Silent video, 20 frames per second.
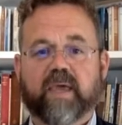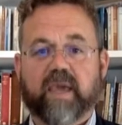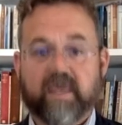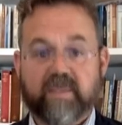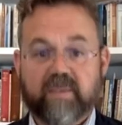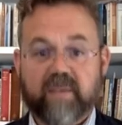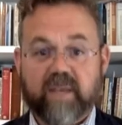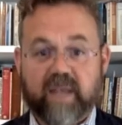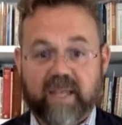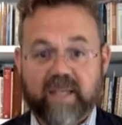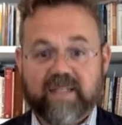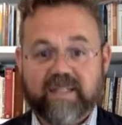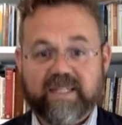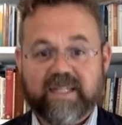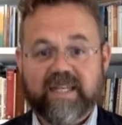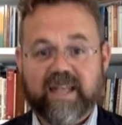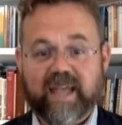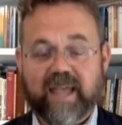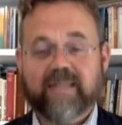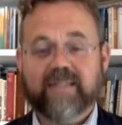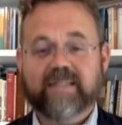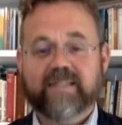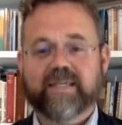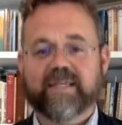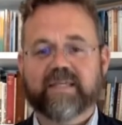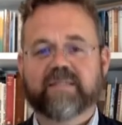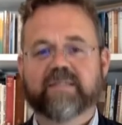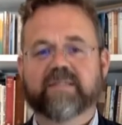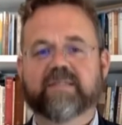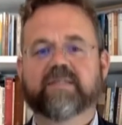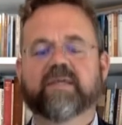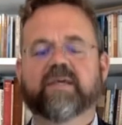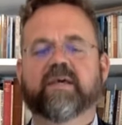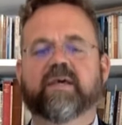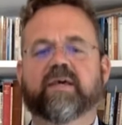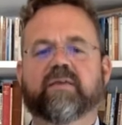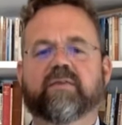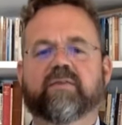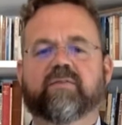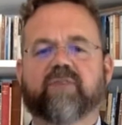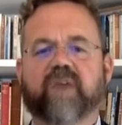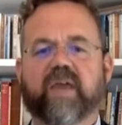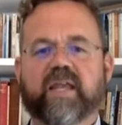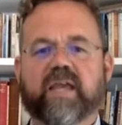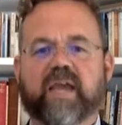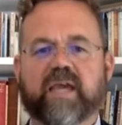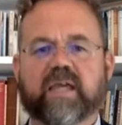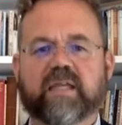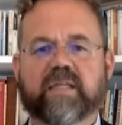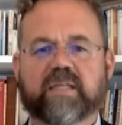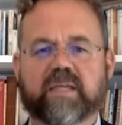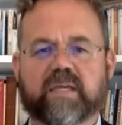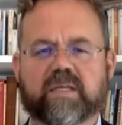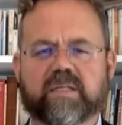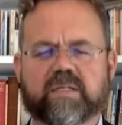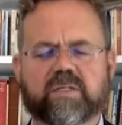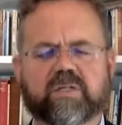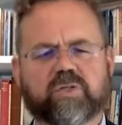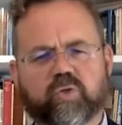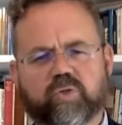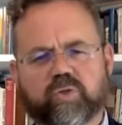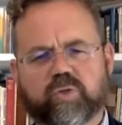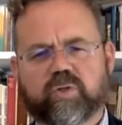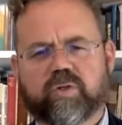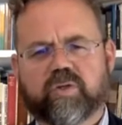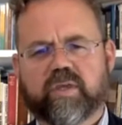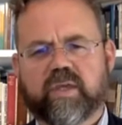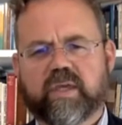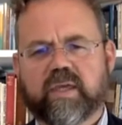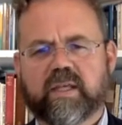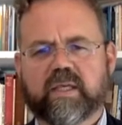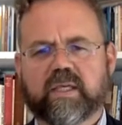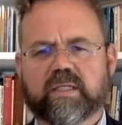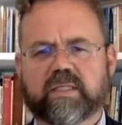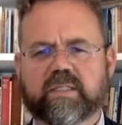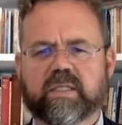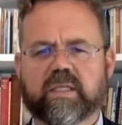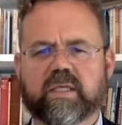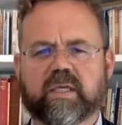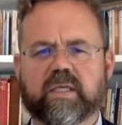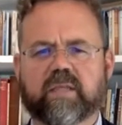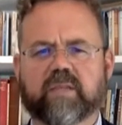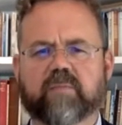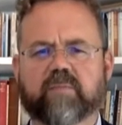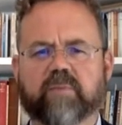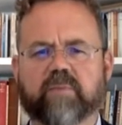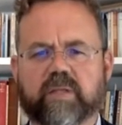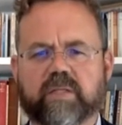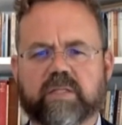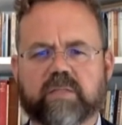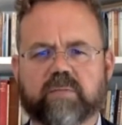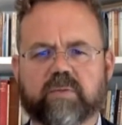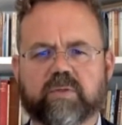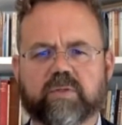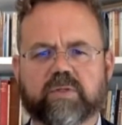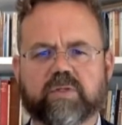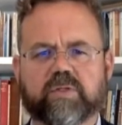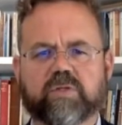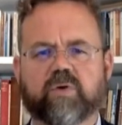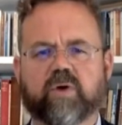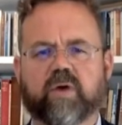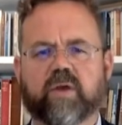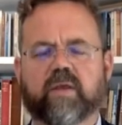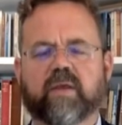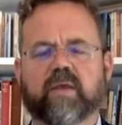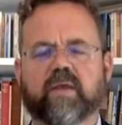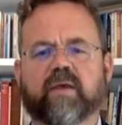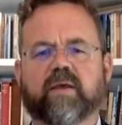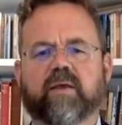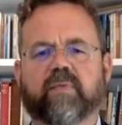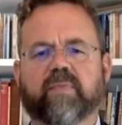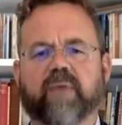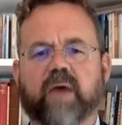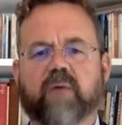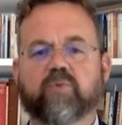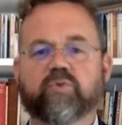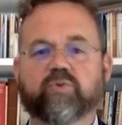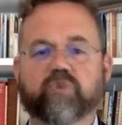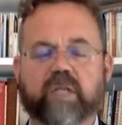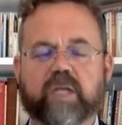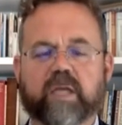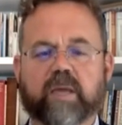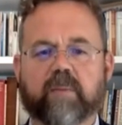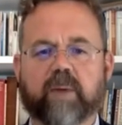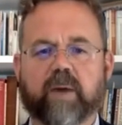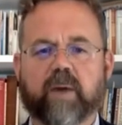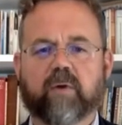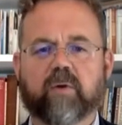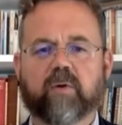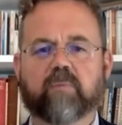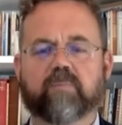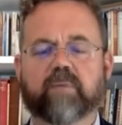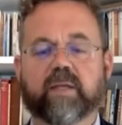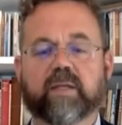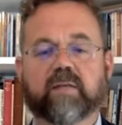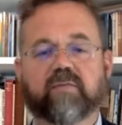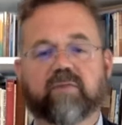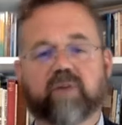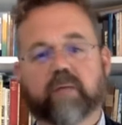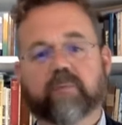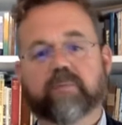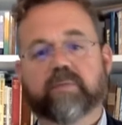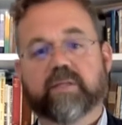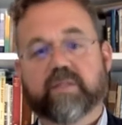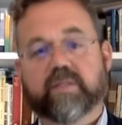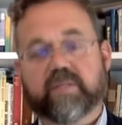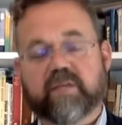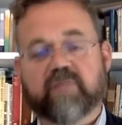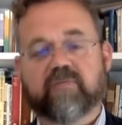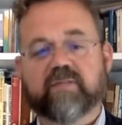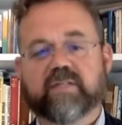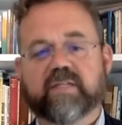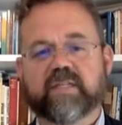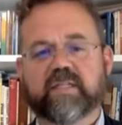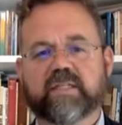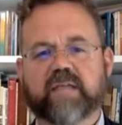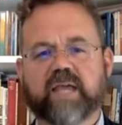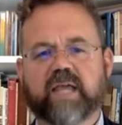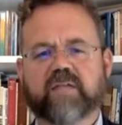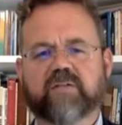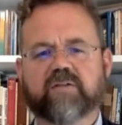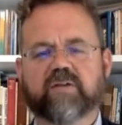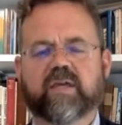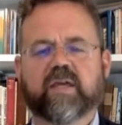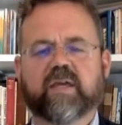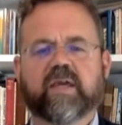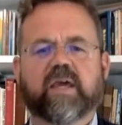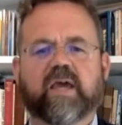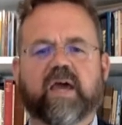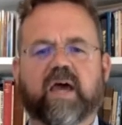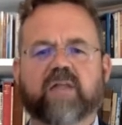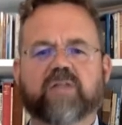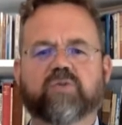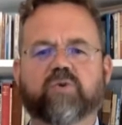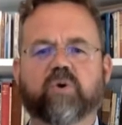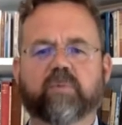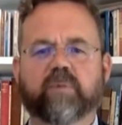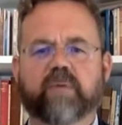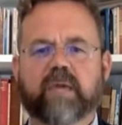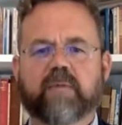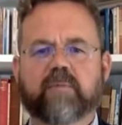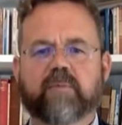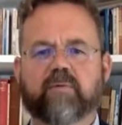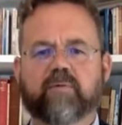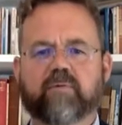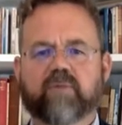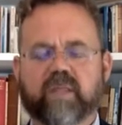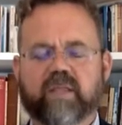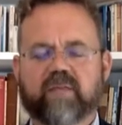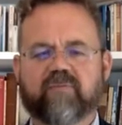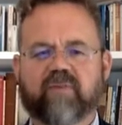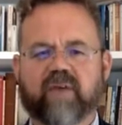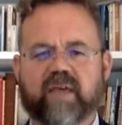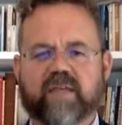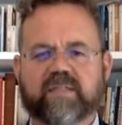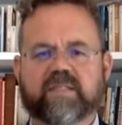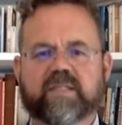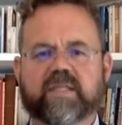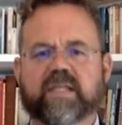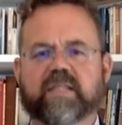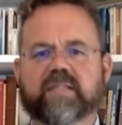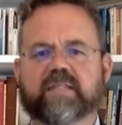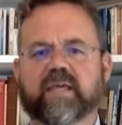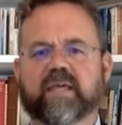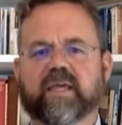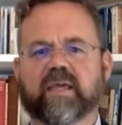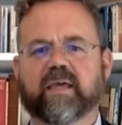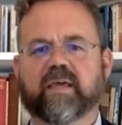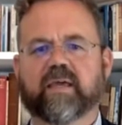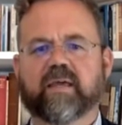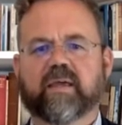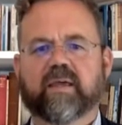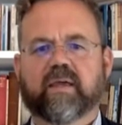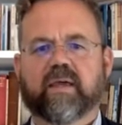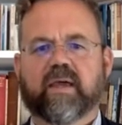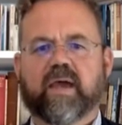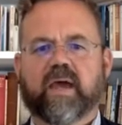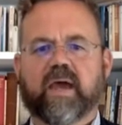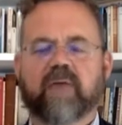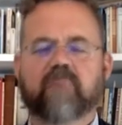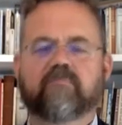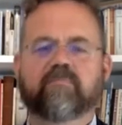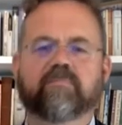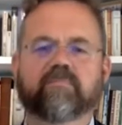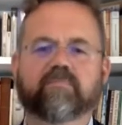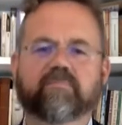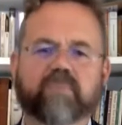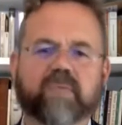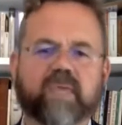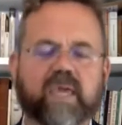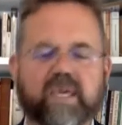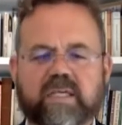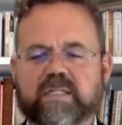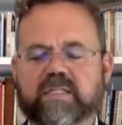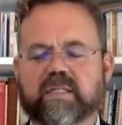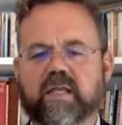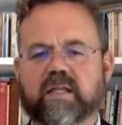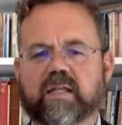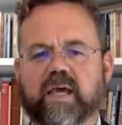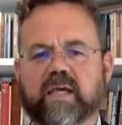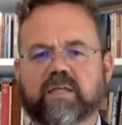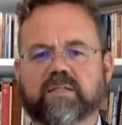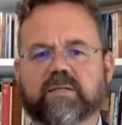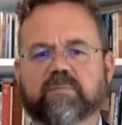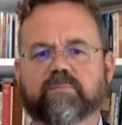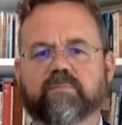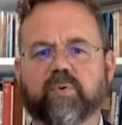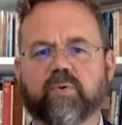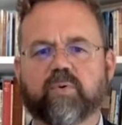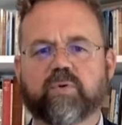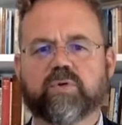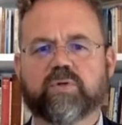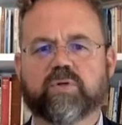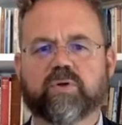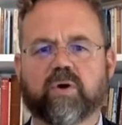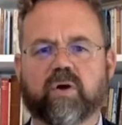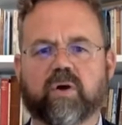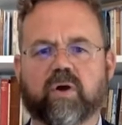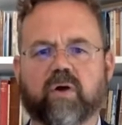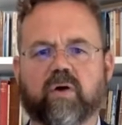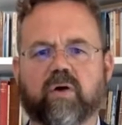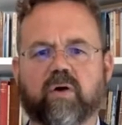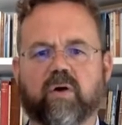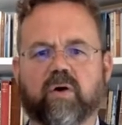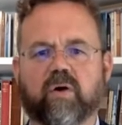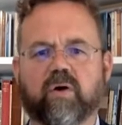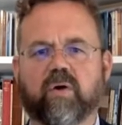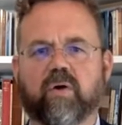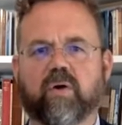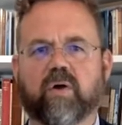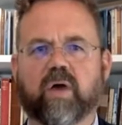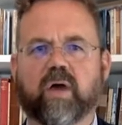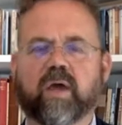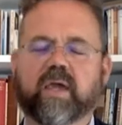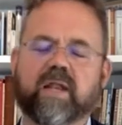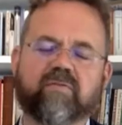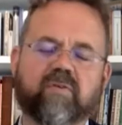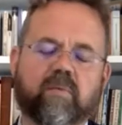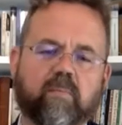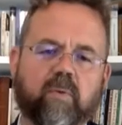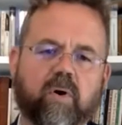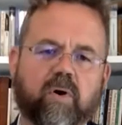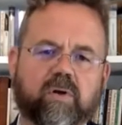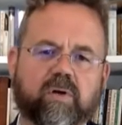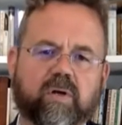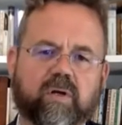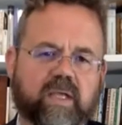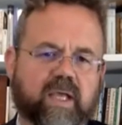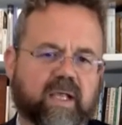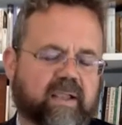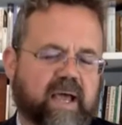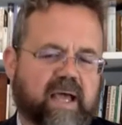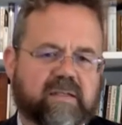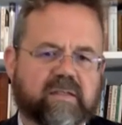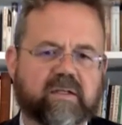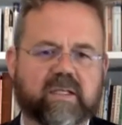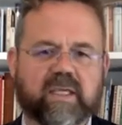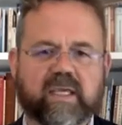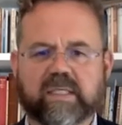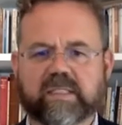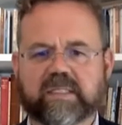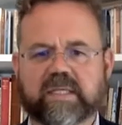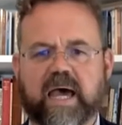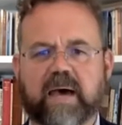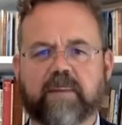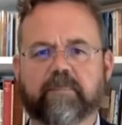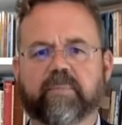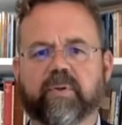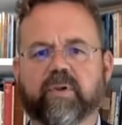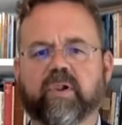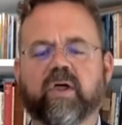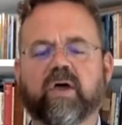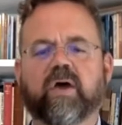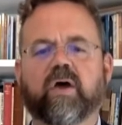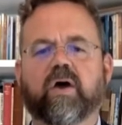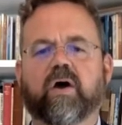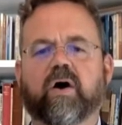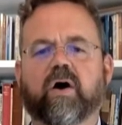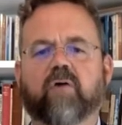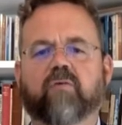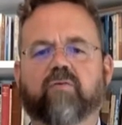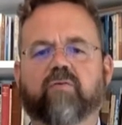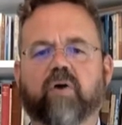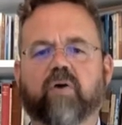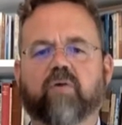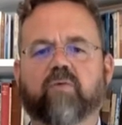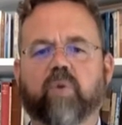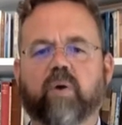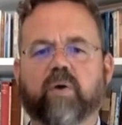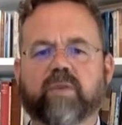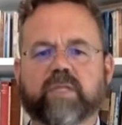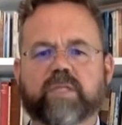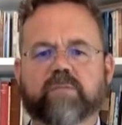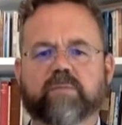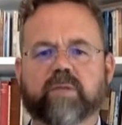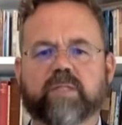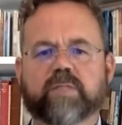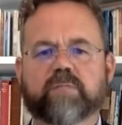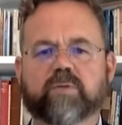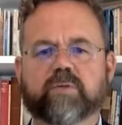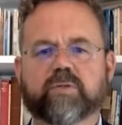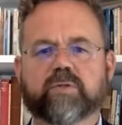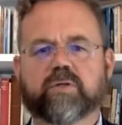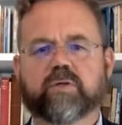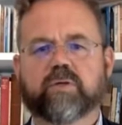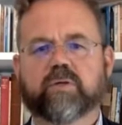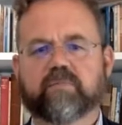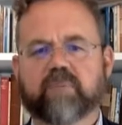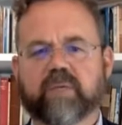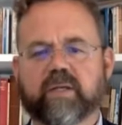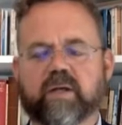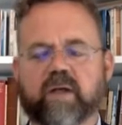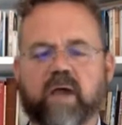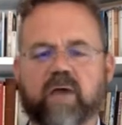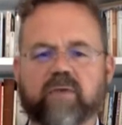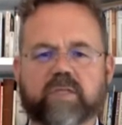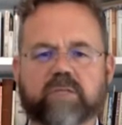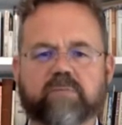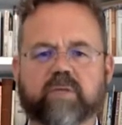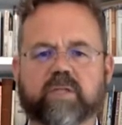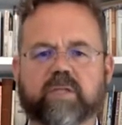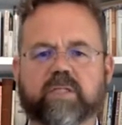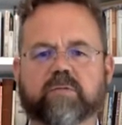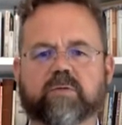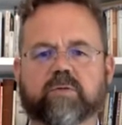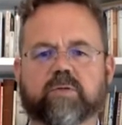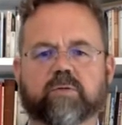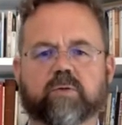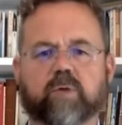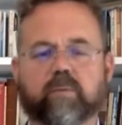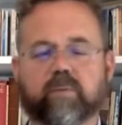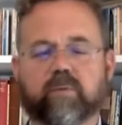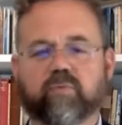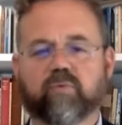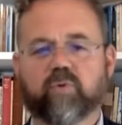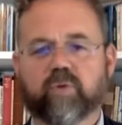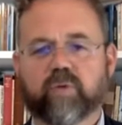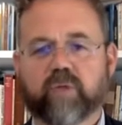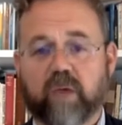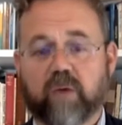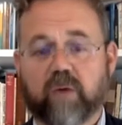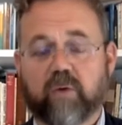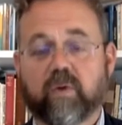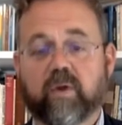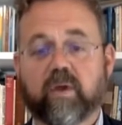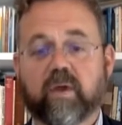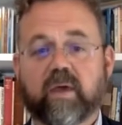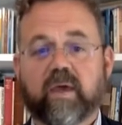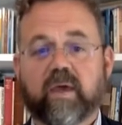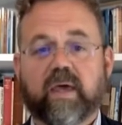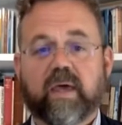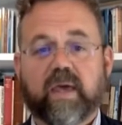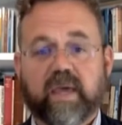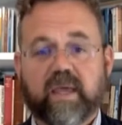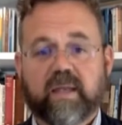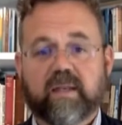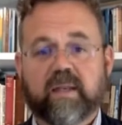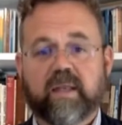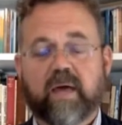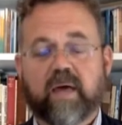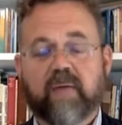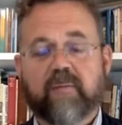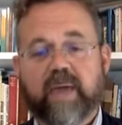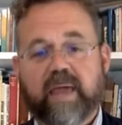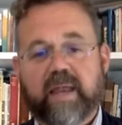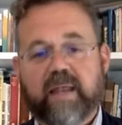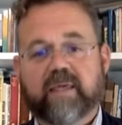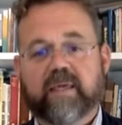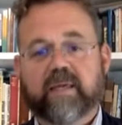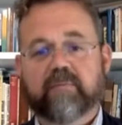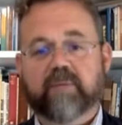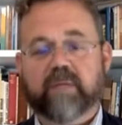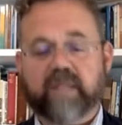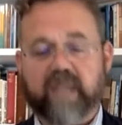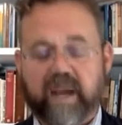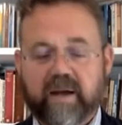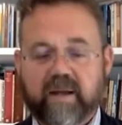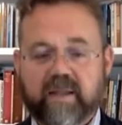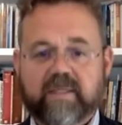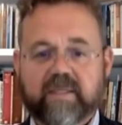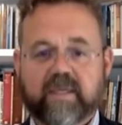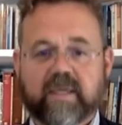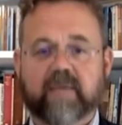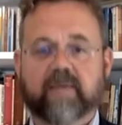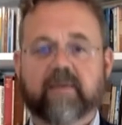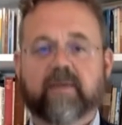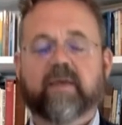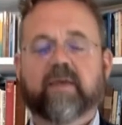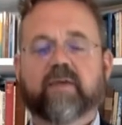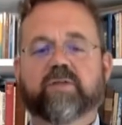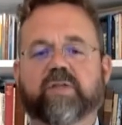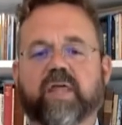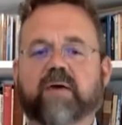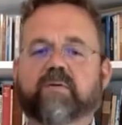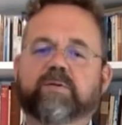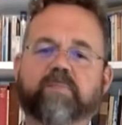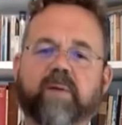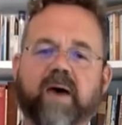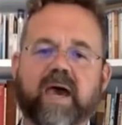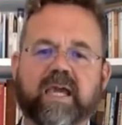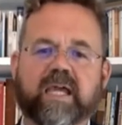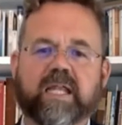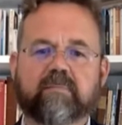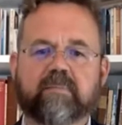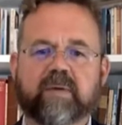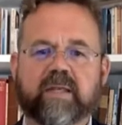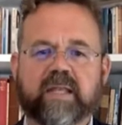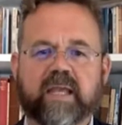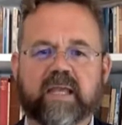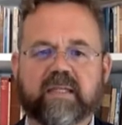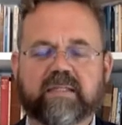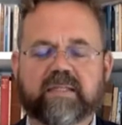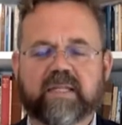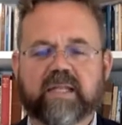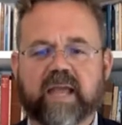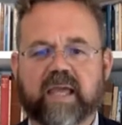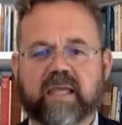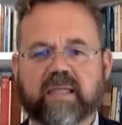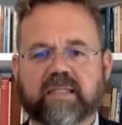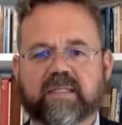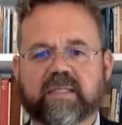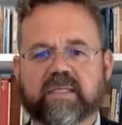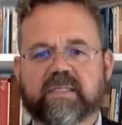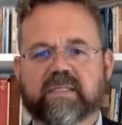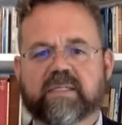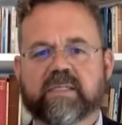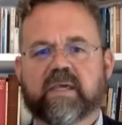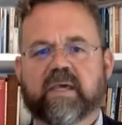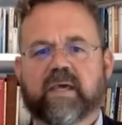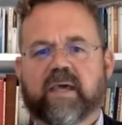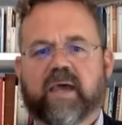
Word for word: in the 1990s, the very ideas, the social theories, the, the principles, and so on that I was reading about being developed in the 17th century. And so it became a really fascinating um, case study, I suppose, or, or, or, a kind of a modern day, a latter day example of, of what these principles could mean or how these principles could be rolled out in American modernity. So that was back in the mid 1990s.